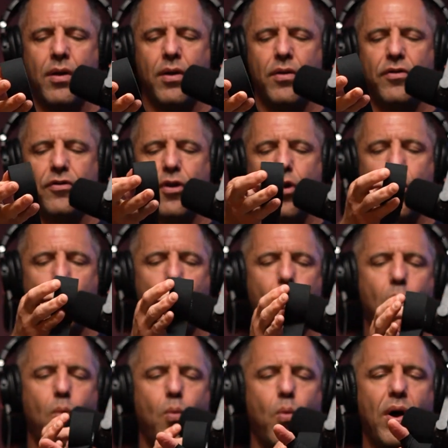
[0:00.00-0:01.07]
So
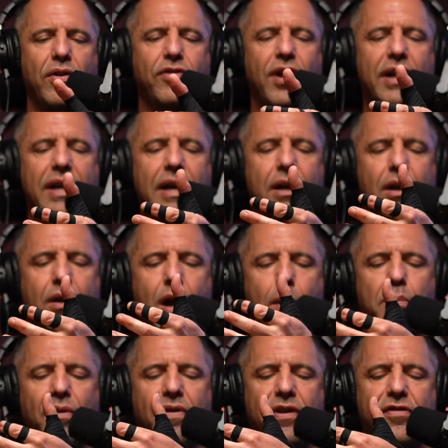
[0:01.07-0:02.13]
once I get a
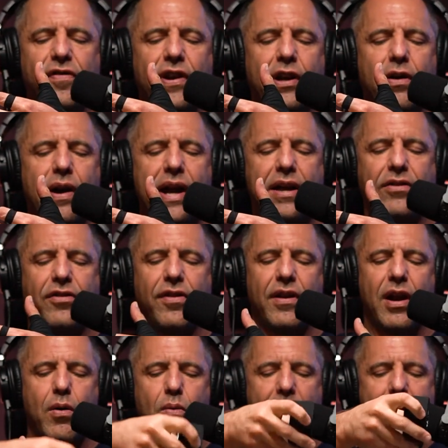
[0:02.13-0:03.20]
couple of these figure 8s, then I
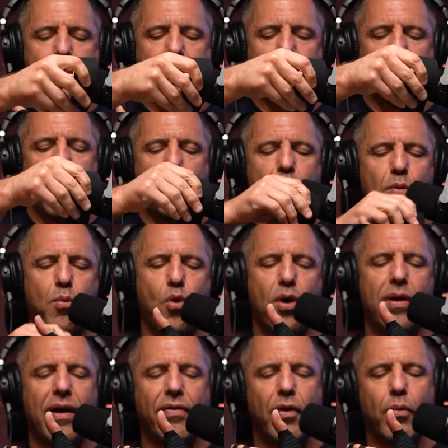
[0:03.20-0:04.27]
wrap a couple more
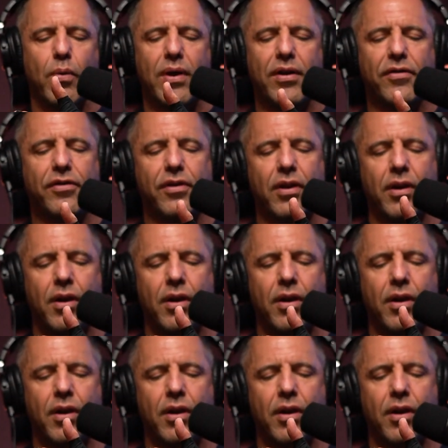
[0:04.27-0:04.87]
around the wrist.